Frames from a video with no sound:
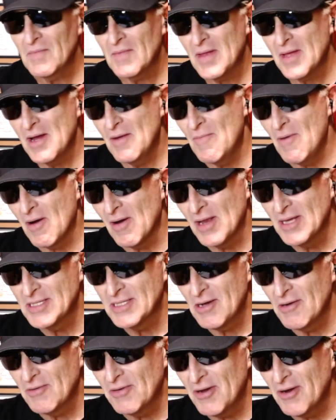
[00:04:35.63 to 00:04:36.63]
Come on, let's
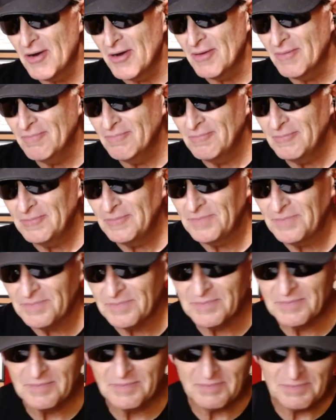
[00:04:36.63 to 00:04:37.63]
go, Dirty. They
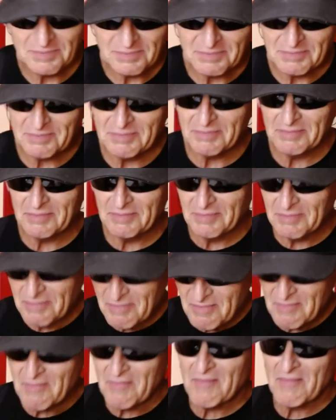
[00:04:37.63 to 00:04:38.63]
eating, but ain't got a plate.